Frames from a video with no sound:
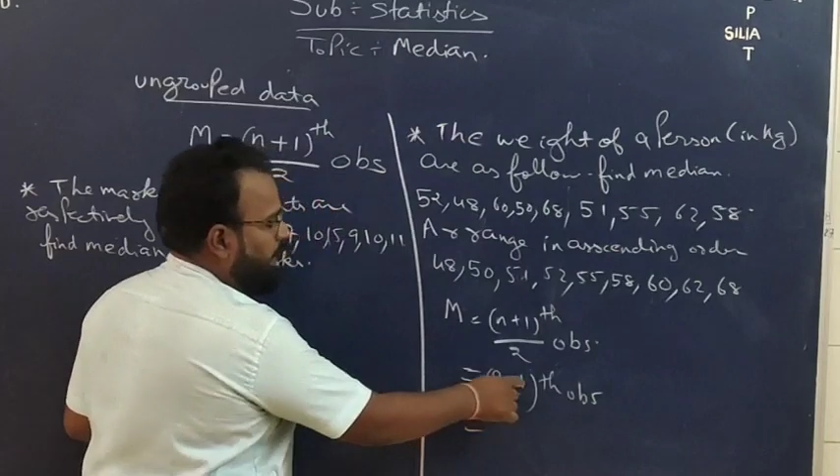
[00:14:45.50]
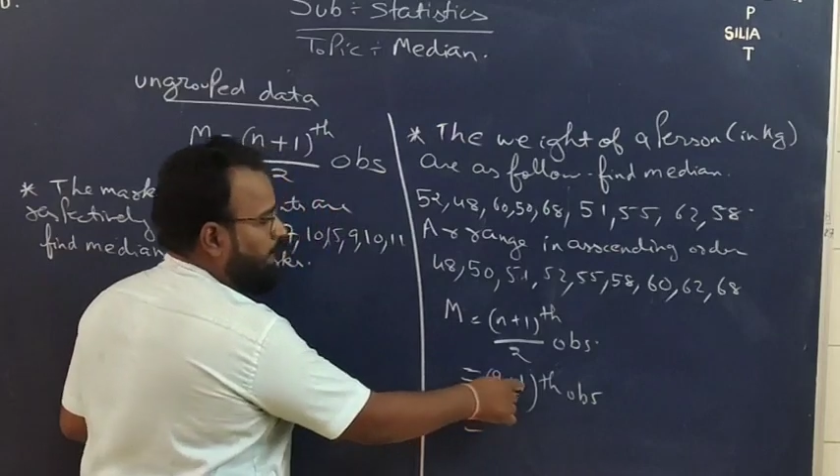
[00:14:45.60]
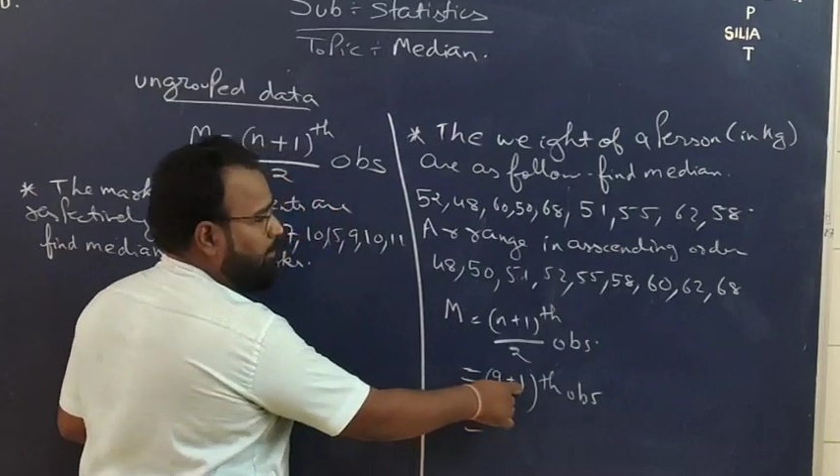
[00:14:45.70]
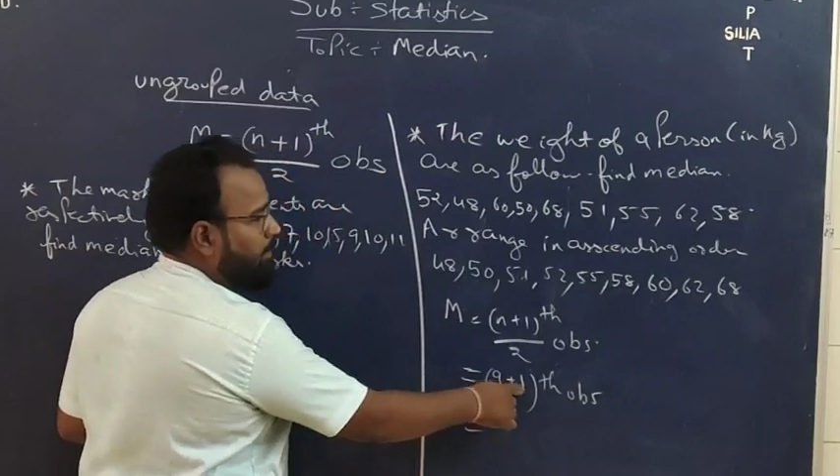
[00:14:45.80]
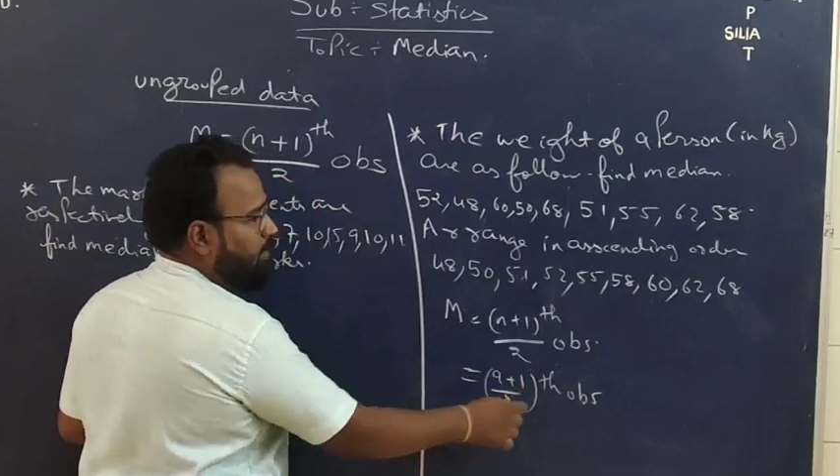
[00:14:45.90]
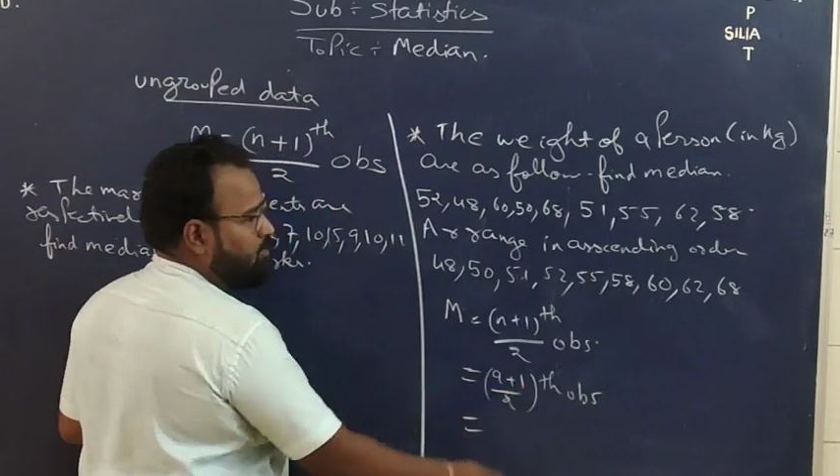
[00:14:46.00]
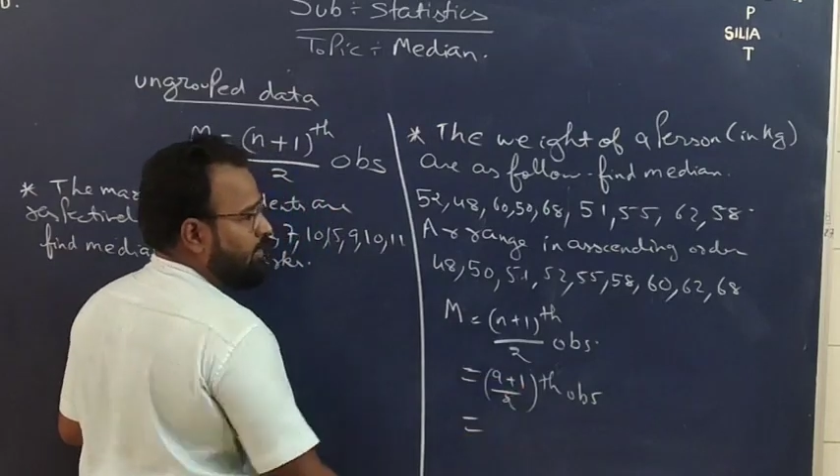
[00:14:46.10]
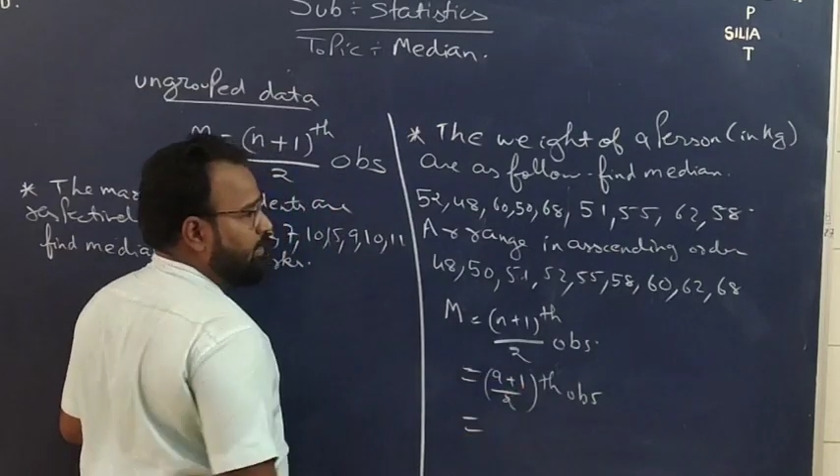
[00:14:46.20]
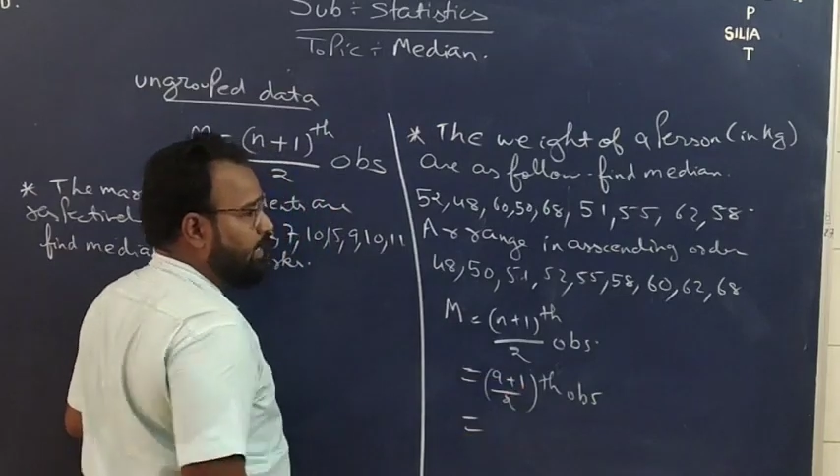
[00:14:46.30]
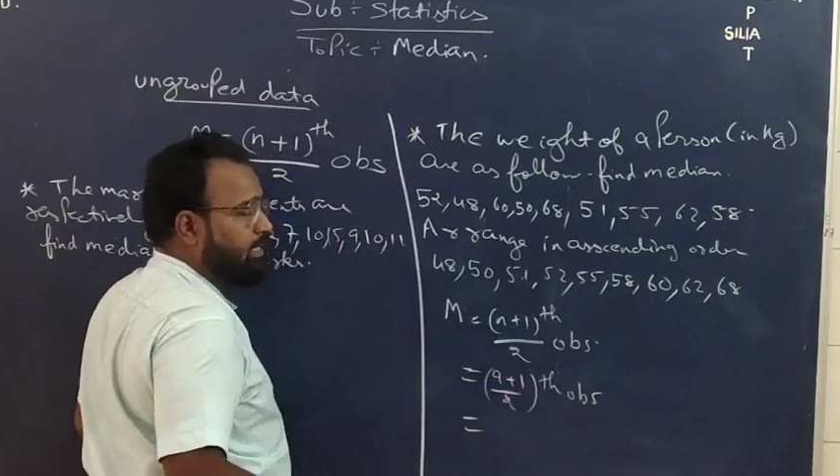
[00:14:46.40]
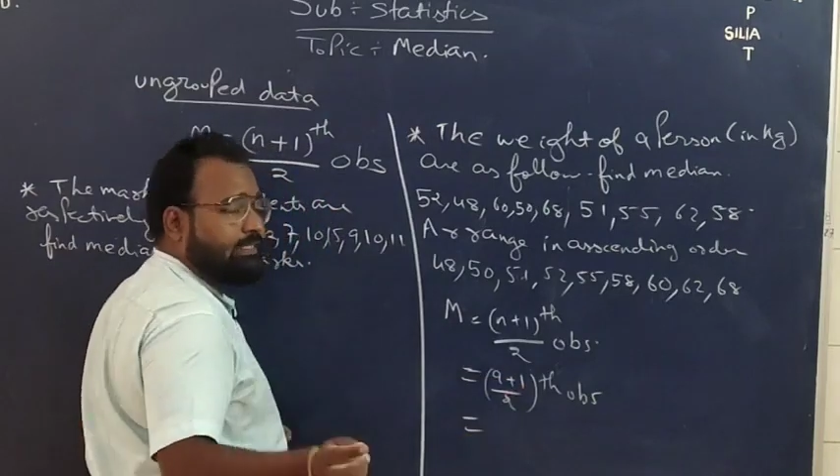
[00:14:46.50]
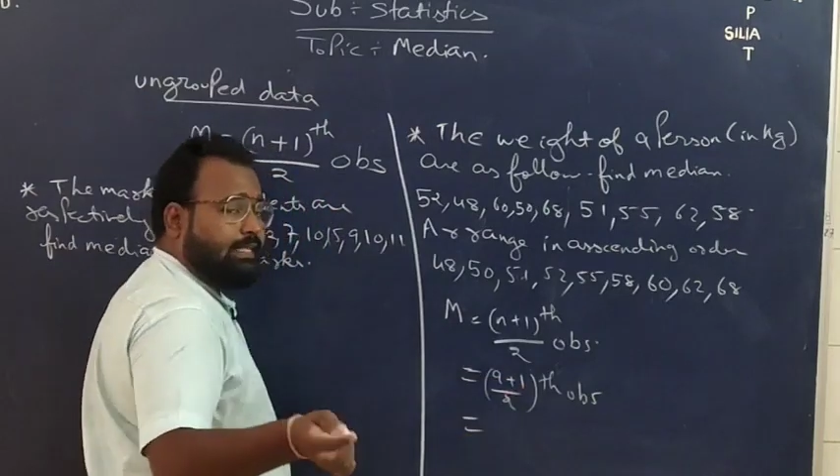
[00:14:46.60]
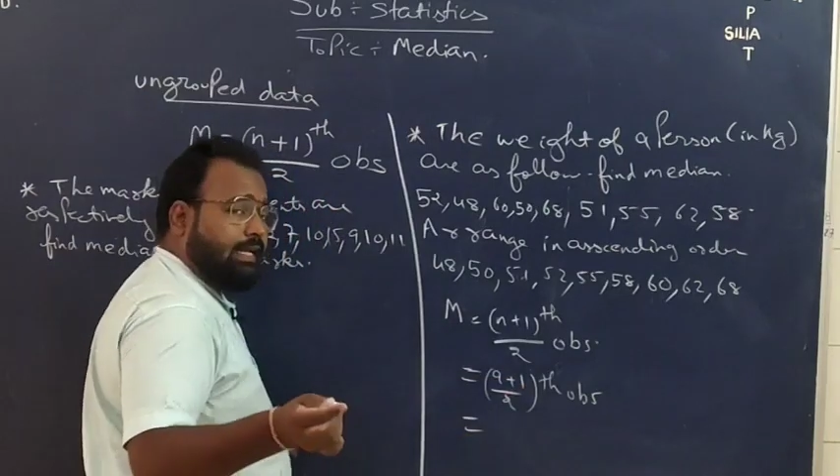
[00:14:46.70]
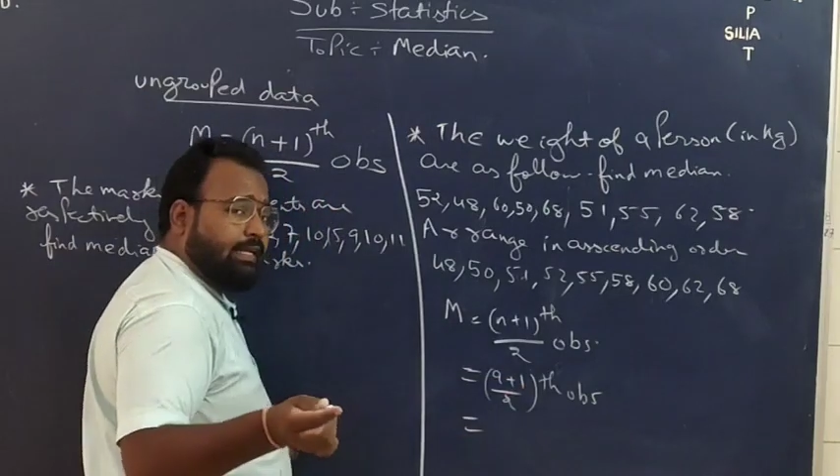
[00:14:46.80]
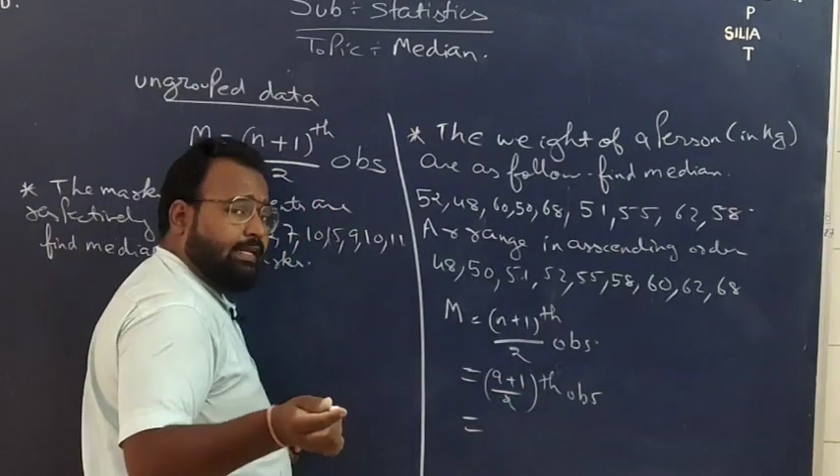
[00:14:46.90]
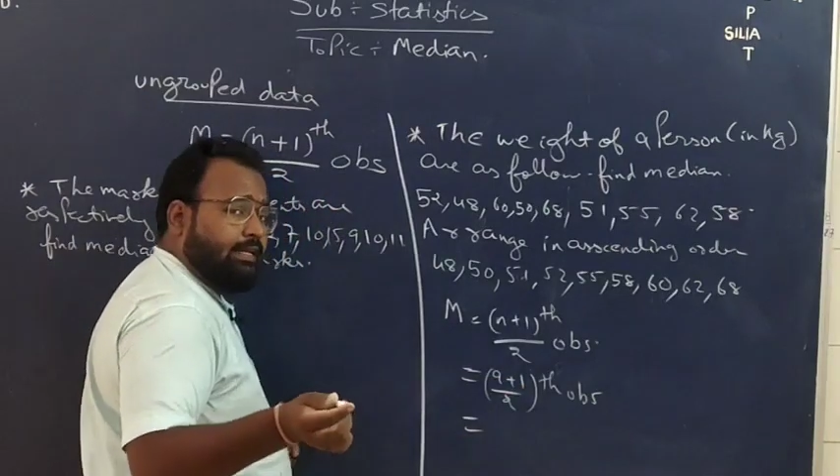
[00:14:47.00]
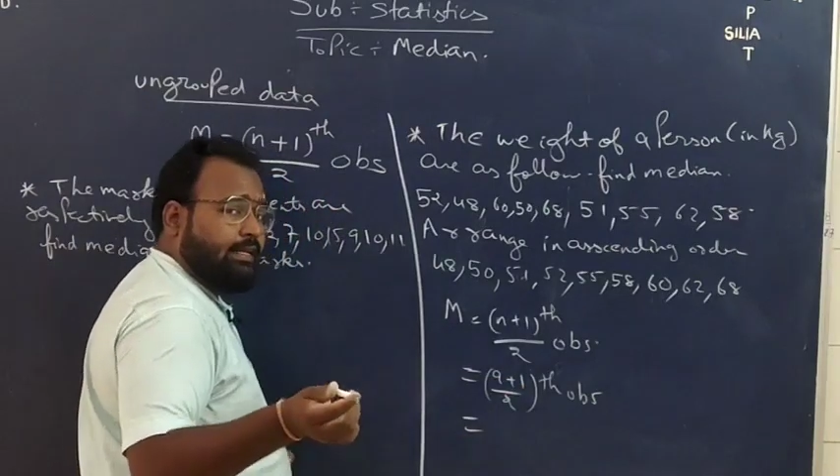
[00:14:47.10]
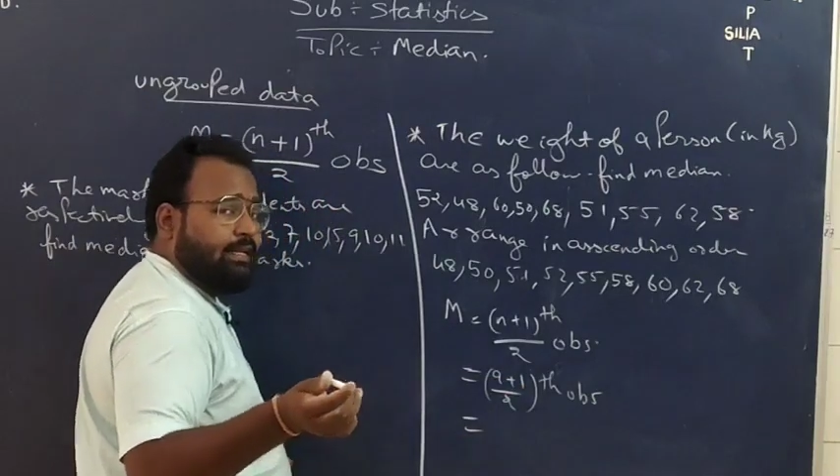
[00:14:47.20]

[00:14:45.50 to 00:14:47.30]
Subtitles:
9 plus 1, that is 10.